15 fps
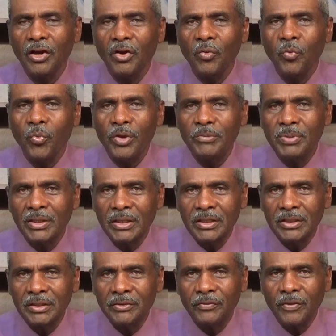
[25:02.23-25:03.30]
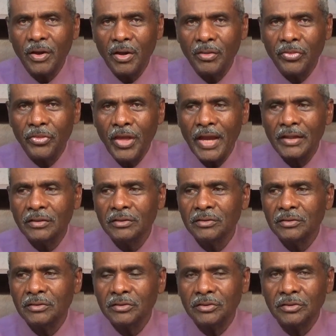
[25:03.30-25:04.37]
we believe that
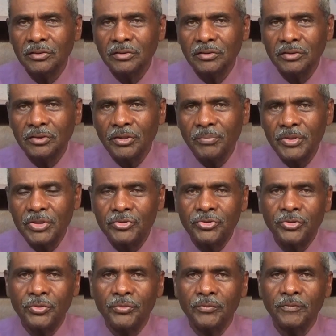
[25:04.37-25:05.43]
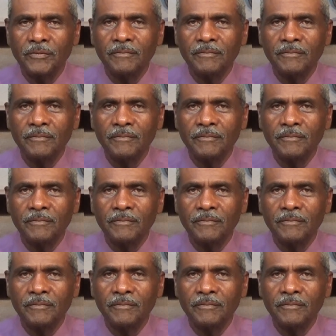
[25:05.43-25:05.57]
to be true.